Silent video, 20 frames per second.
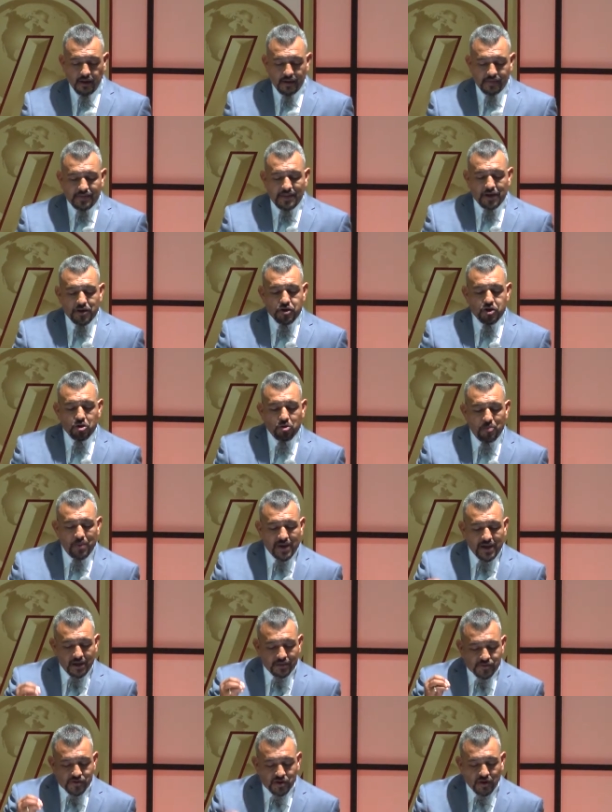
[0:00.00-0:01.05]
that you may
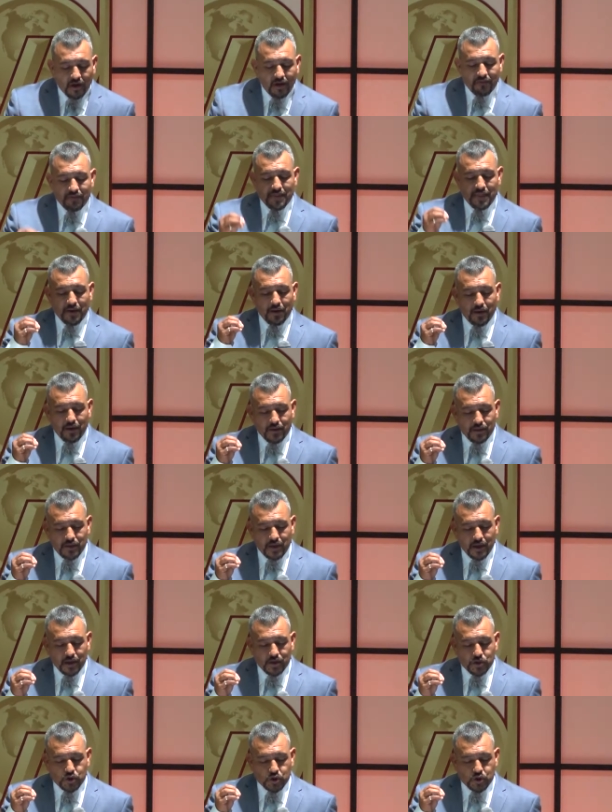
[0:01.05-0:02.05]
observe the, the,